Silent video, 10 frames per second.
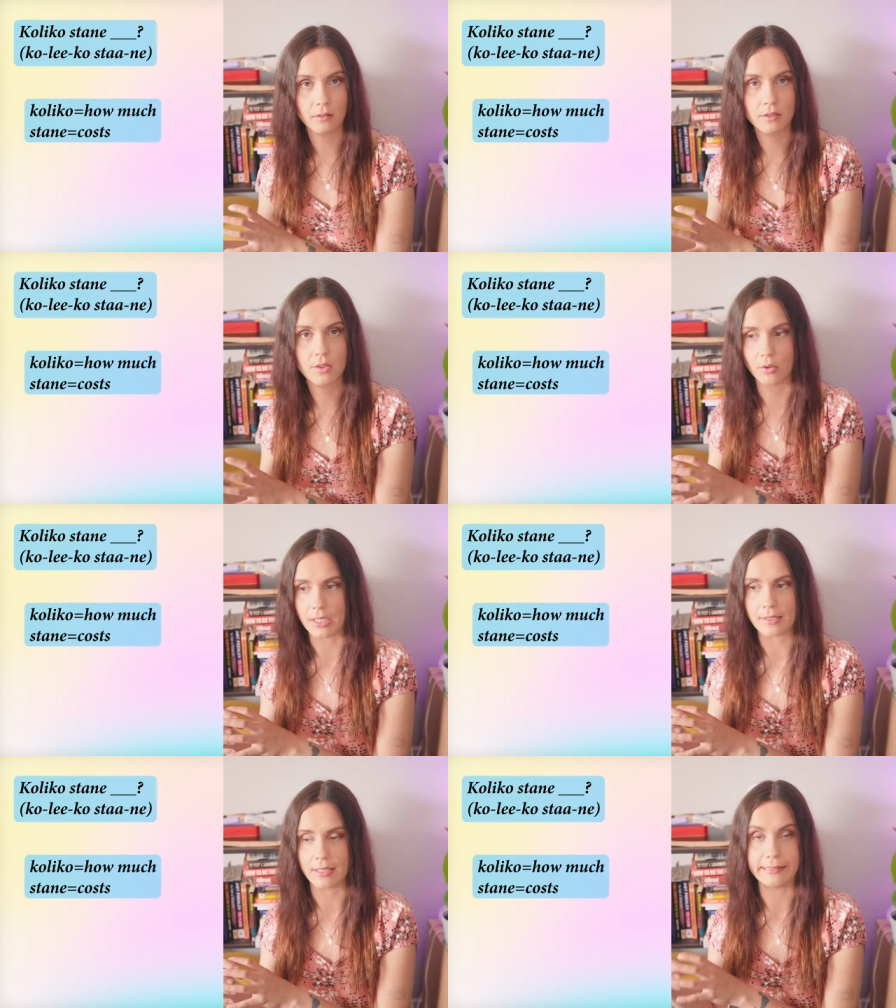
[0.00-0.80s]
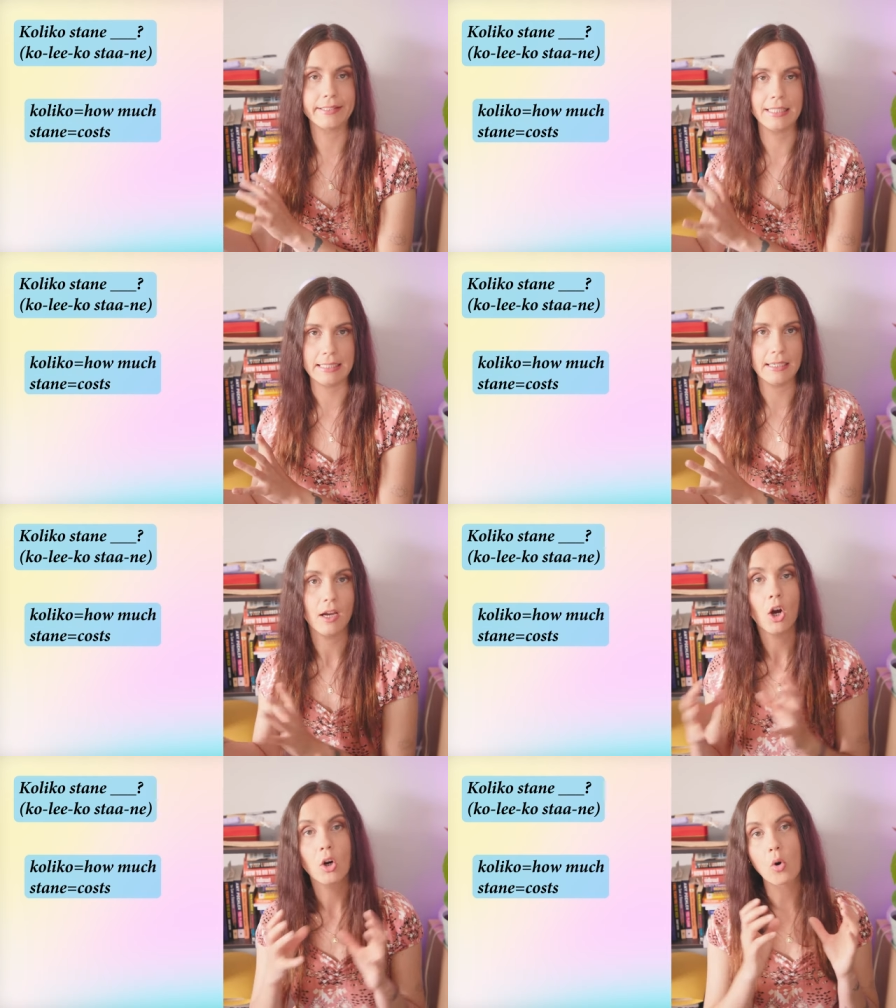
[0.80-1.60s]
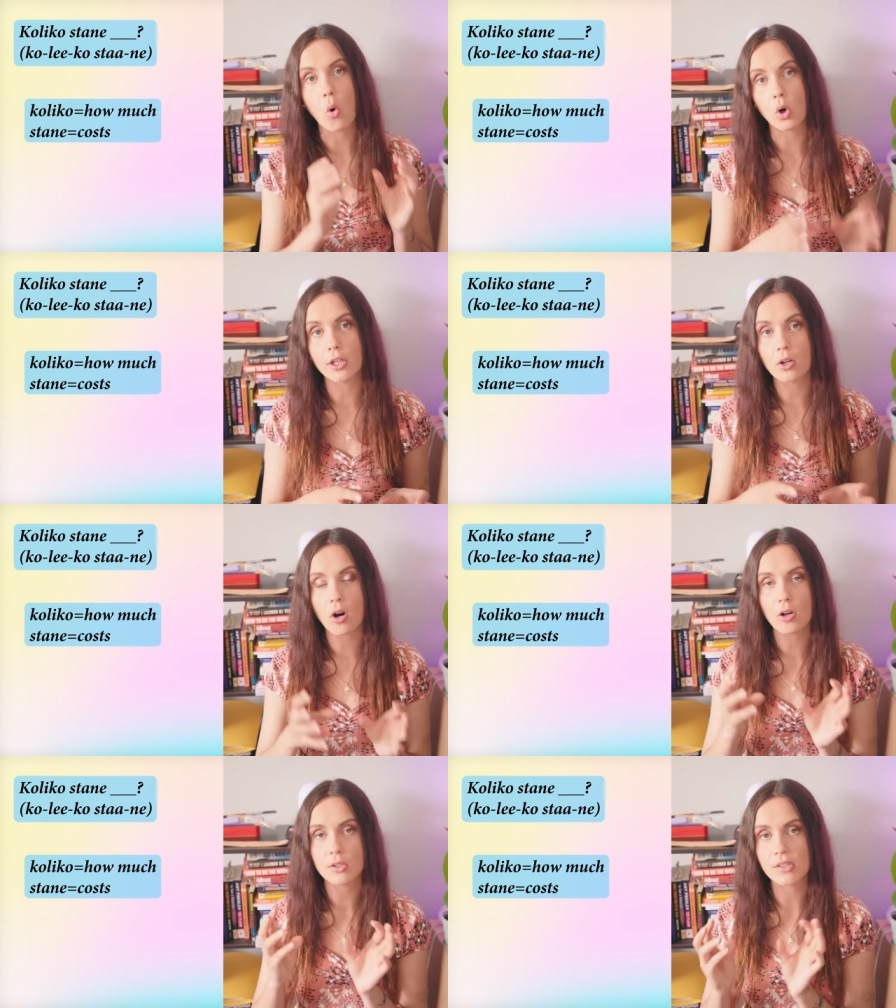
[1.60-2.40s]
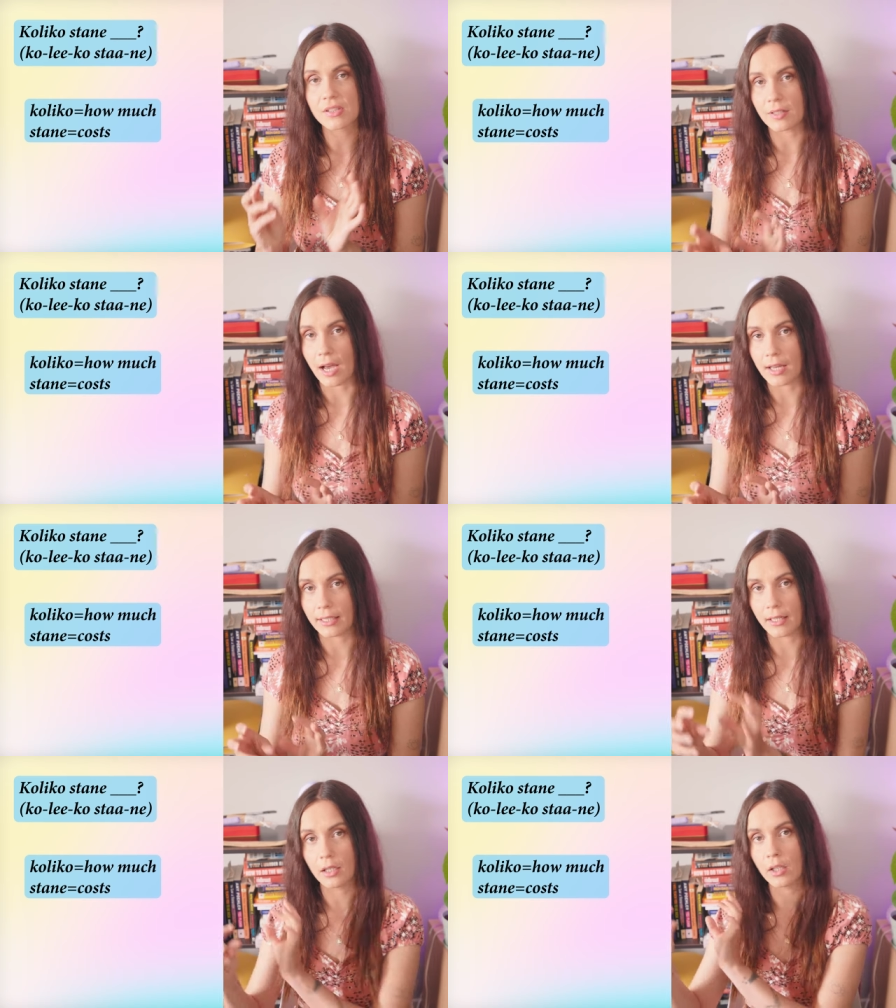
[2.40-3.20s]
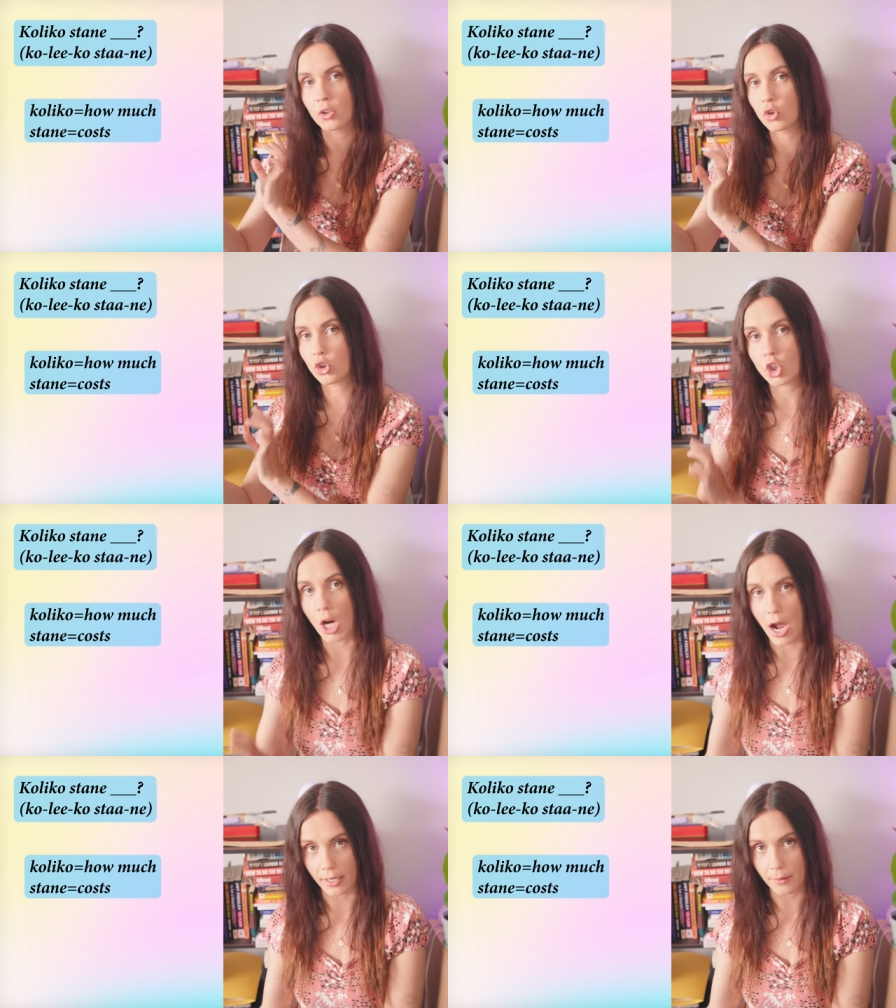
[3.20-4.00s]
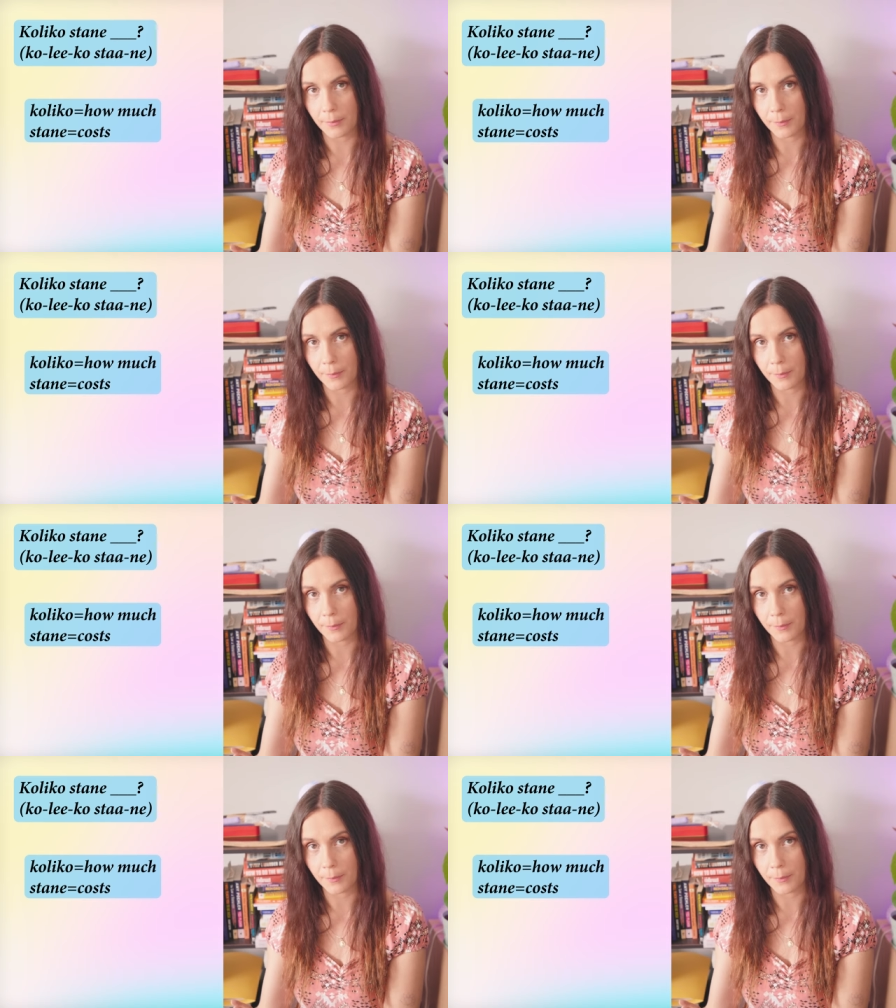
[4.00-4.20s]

So let's say tea. Koliko stane chai.